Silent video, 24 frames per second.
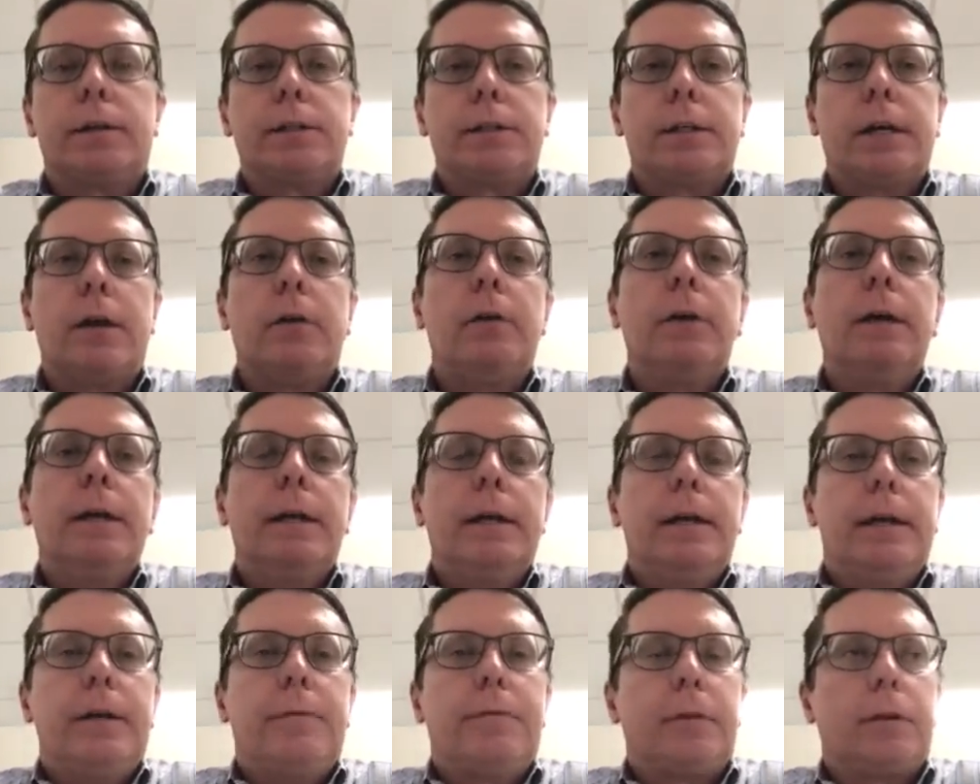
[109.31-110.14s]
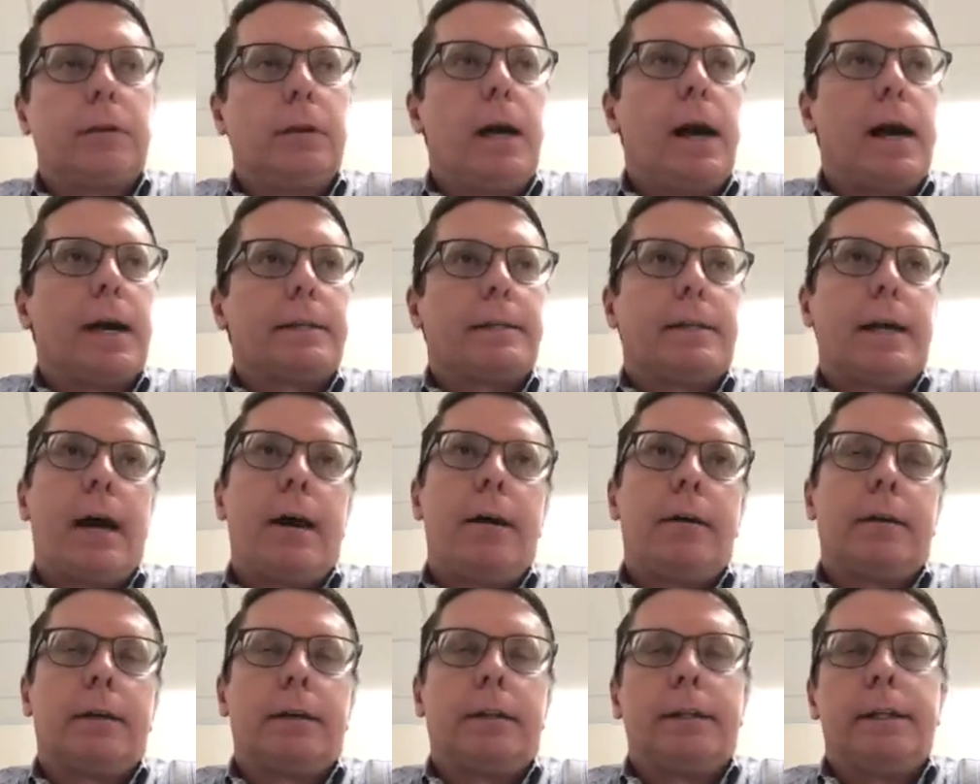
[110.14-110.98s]
So if you're locked
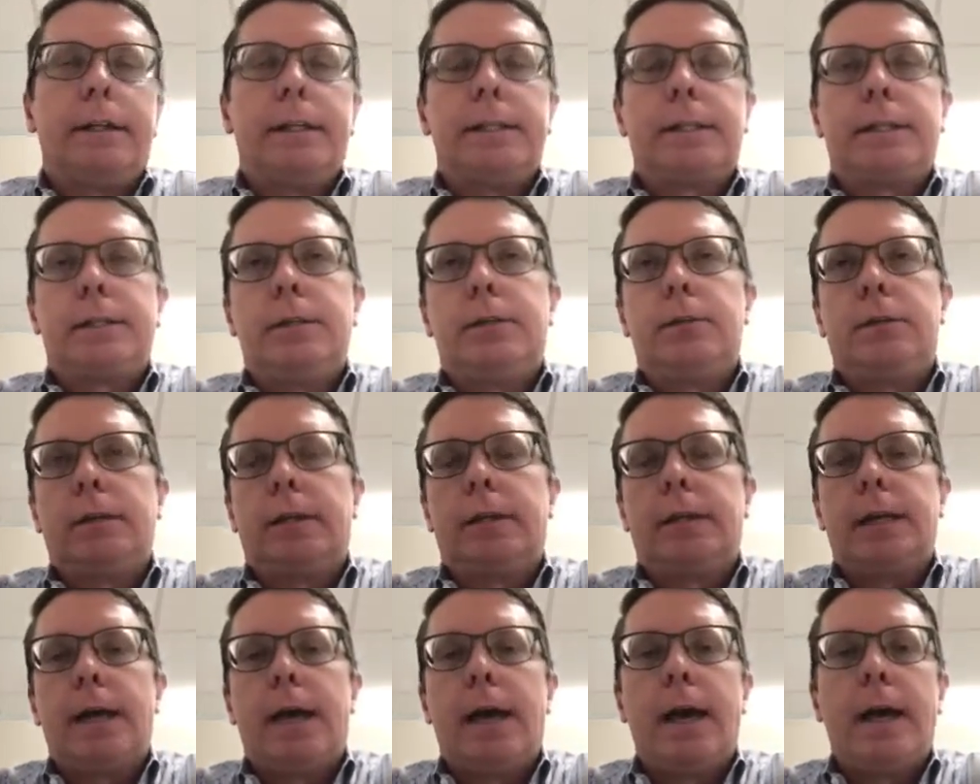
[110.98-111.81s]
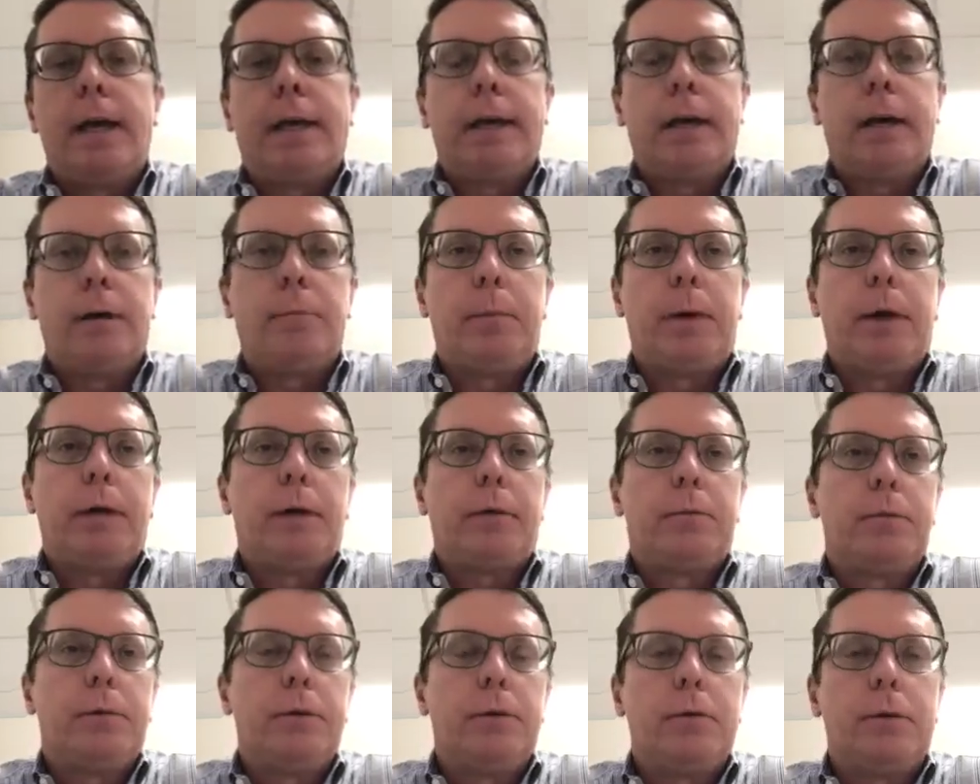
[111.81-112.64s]
down, at least you can hang out by
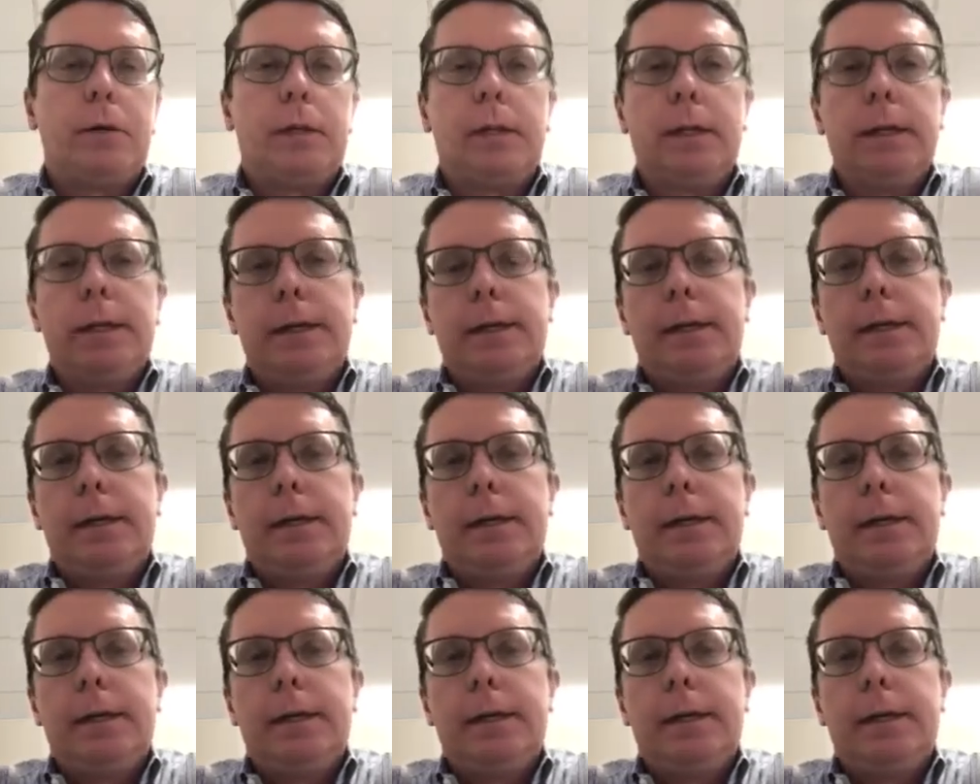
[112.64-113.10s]
your pool